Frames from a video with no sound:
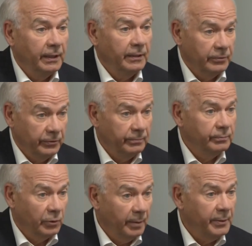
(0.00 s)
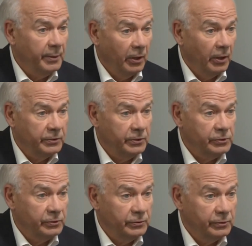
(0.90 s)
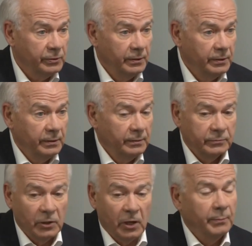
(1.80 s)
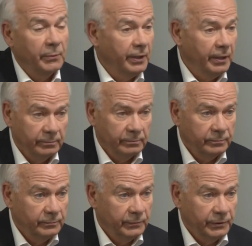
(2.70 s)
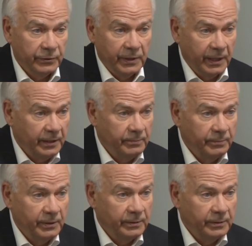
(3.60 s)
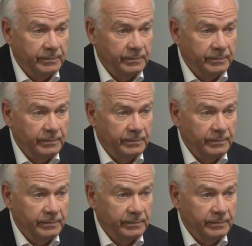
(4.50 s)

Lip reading: Including prominent politicians. Tom Mulcair, leader of the NDP.